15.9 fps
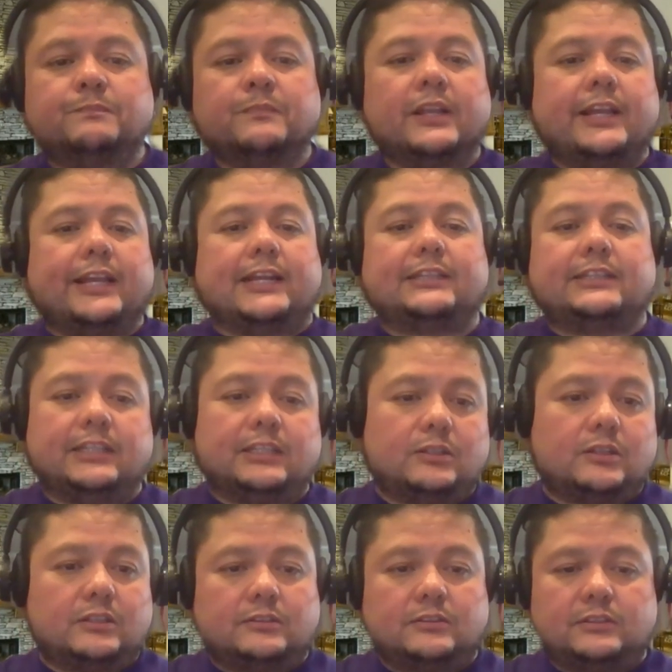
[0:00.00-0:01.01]
And I think
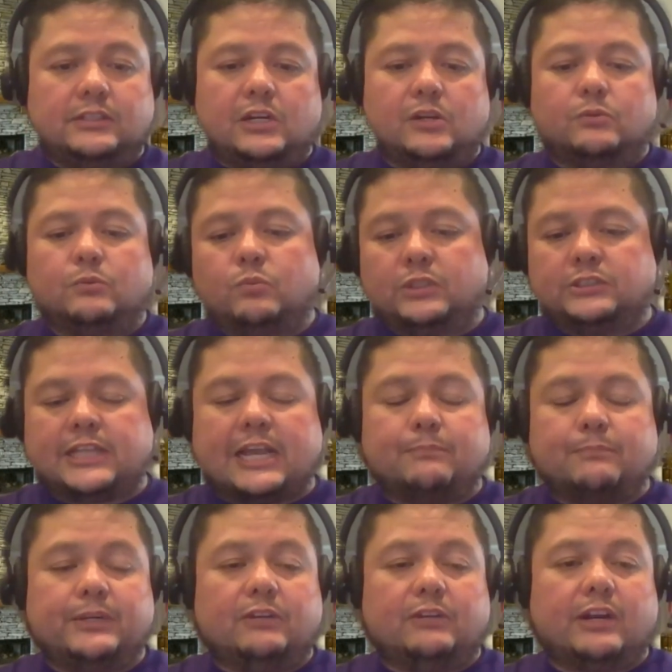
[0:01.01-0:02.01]
what's
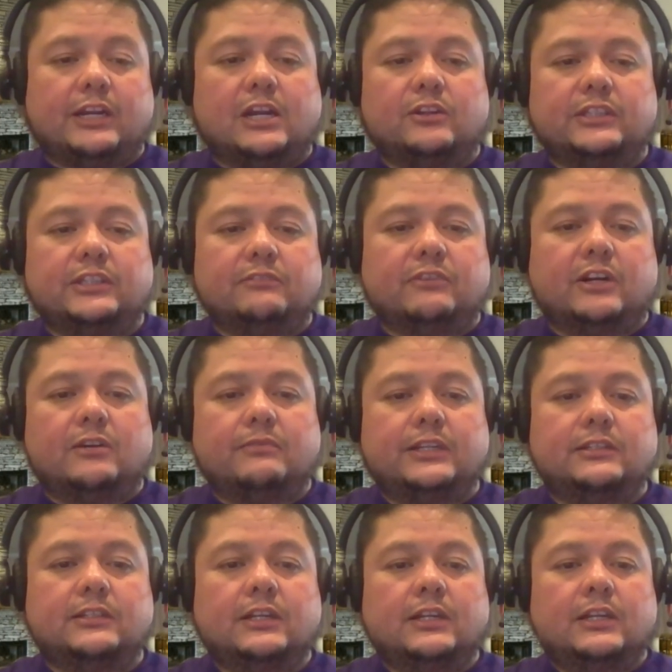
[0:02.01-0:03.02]
happening right now in the
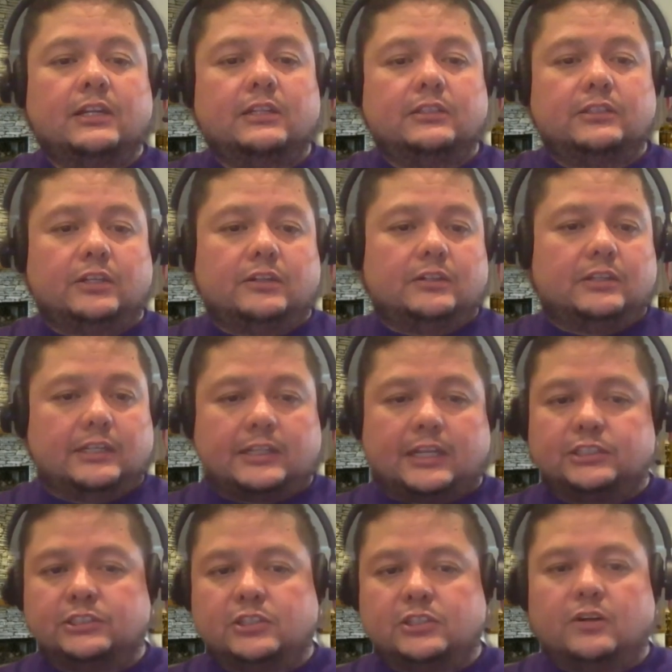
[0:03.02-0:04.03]
environment. Like I
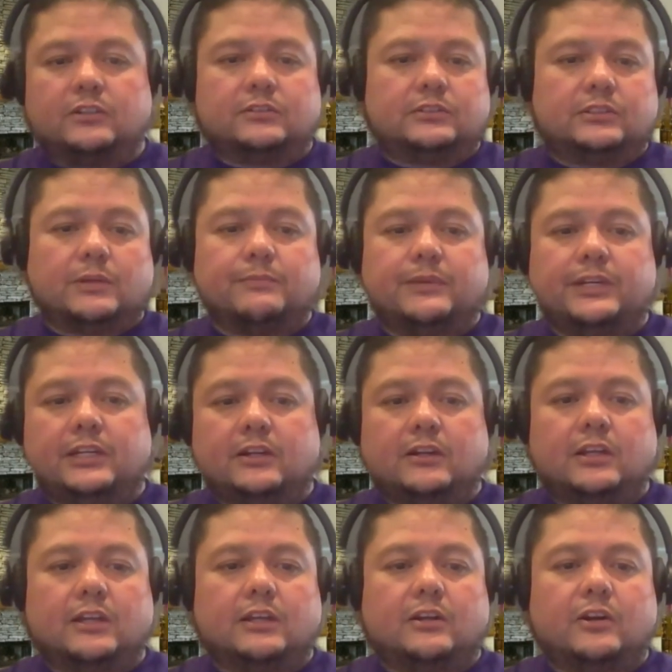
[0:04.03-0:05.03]
just heard somebody
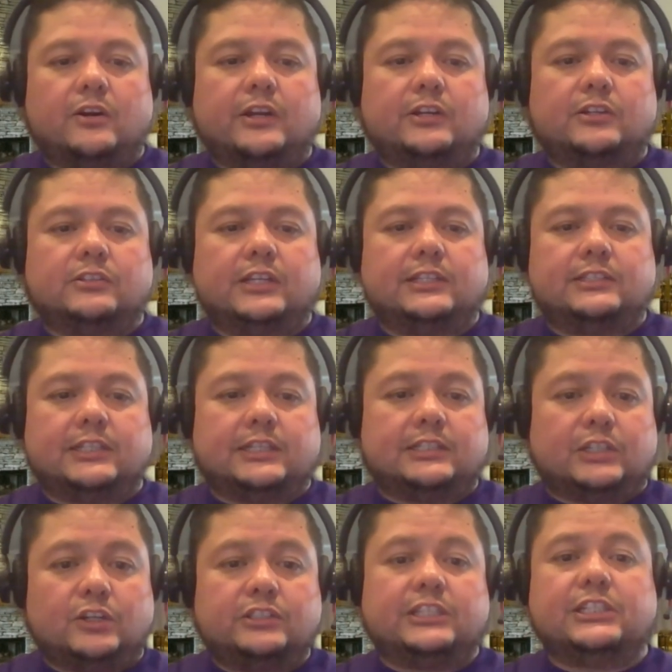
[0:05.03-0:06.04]
earlier today saying
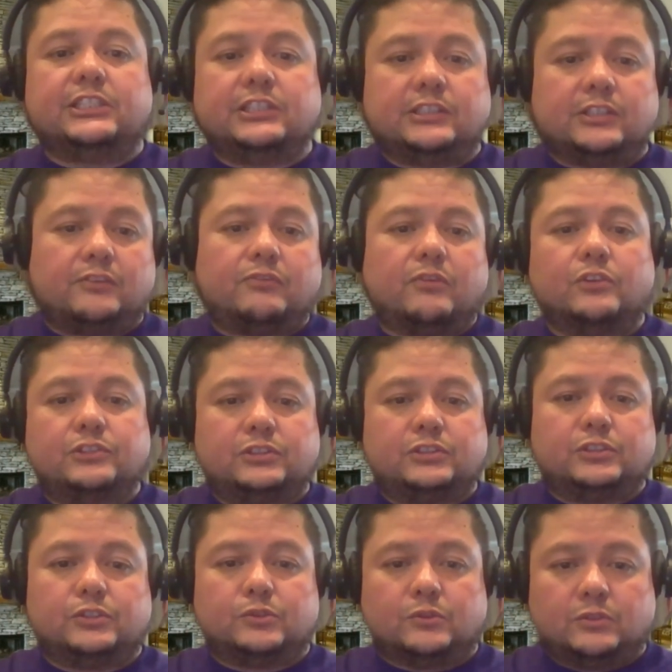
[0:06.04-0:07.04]
they're teaching their folks
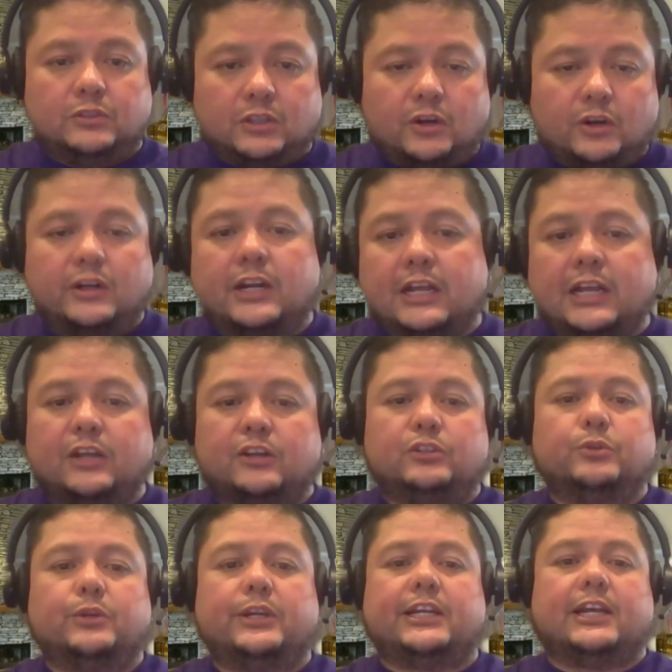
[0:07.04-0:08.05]
to learn how to
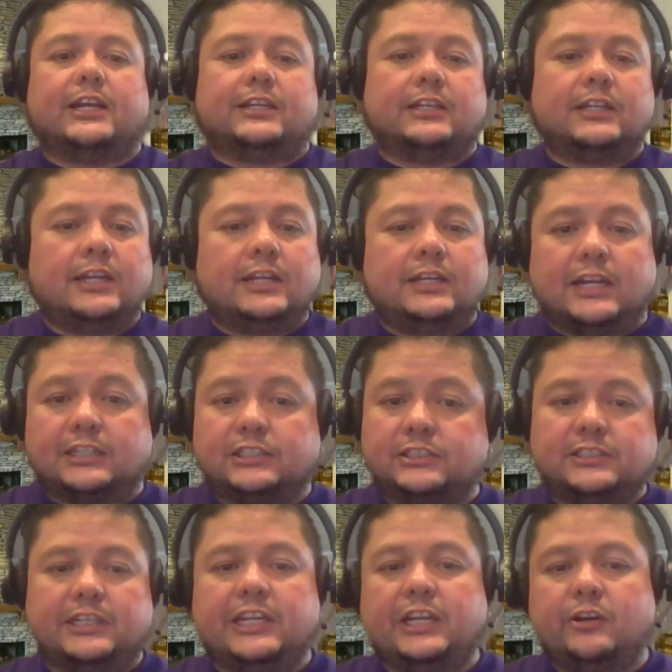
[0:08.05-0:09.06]
do AI, not just
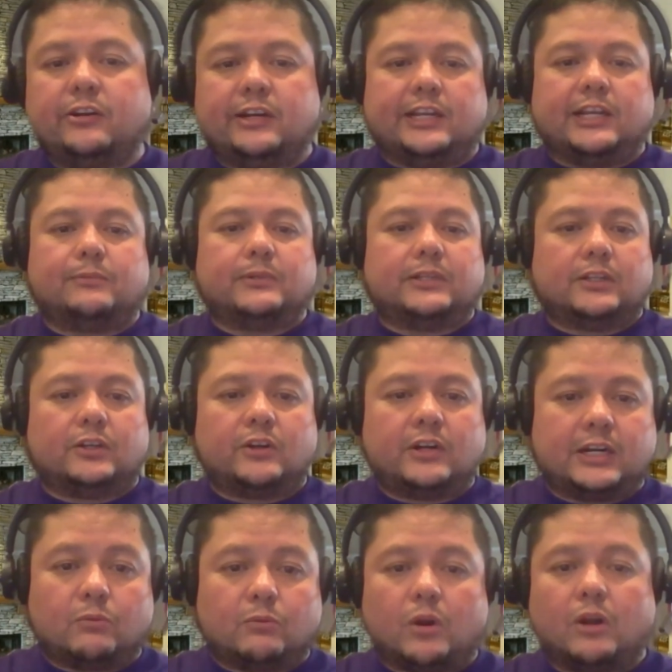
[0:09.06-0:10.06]
secure AI, but learn how
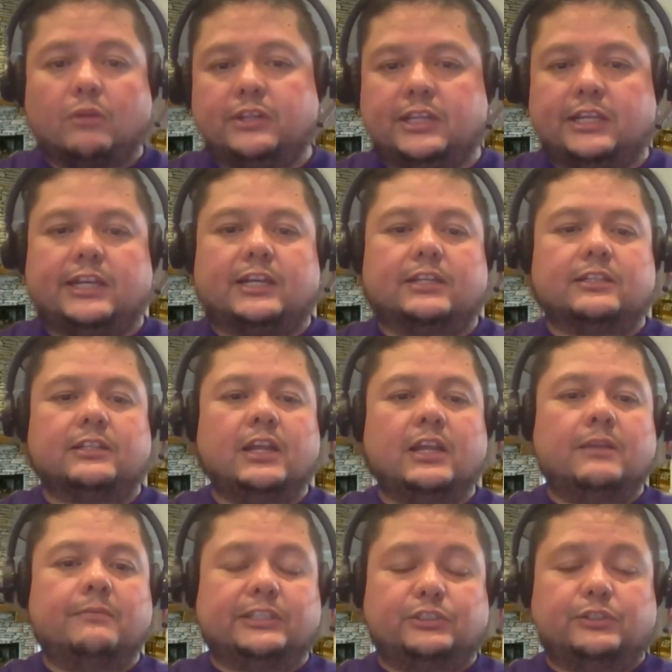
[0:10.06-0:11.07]
to work with AI,
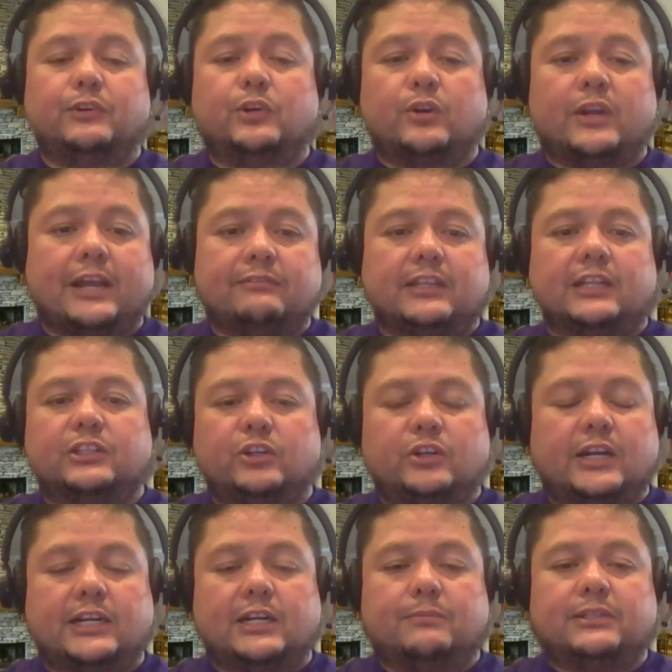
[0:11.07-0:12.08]
because if you don't have that, they're
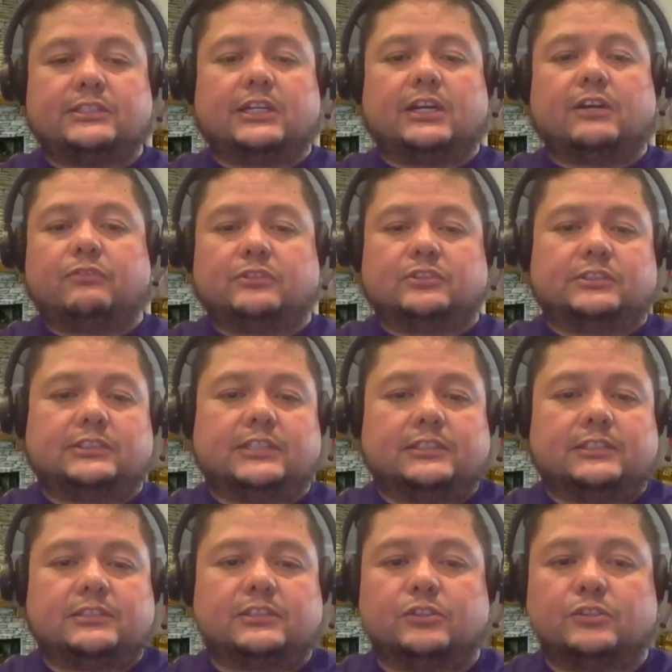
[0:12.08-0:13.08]
not going to be set up for
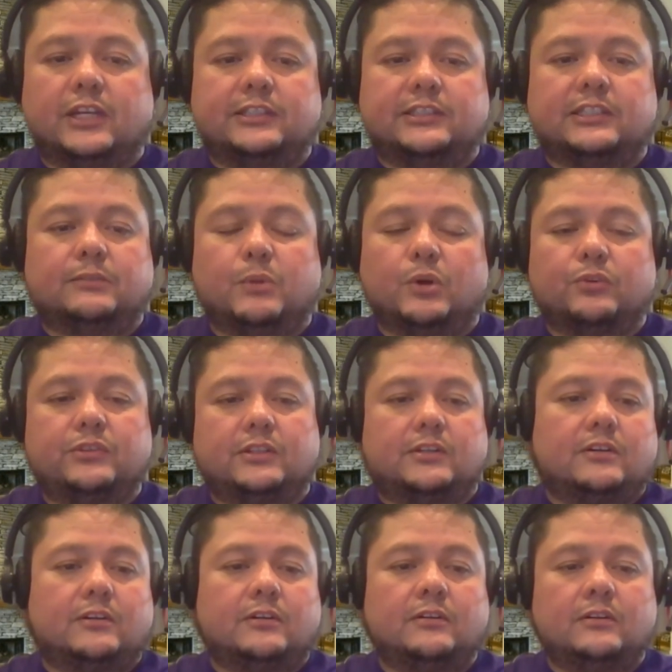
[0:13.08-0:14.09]
success. So I think both
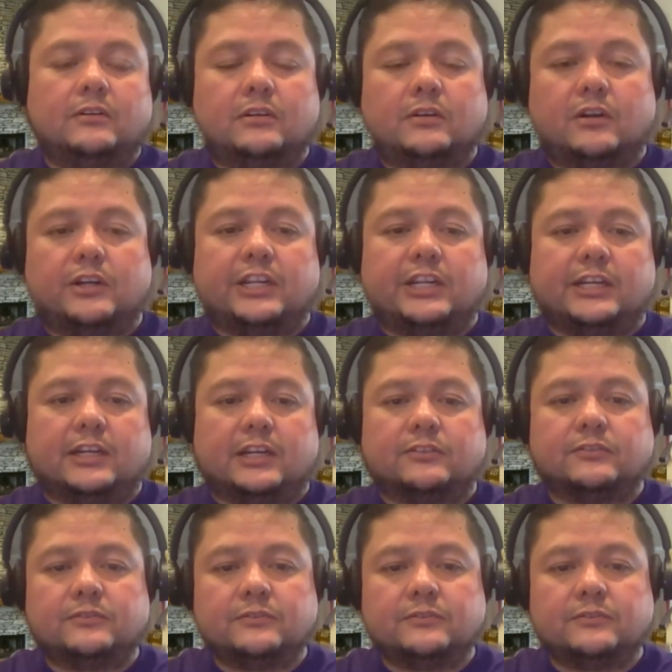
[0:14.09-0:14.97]
are needed now.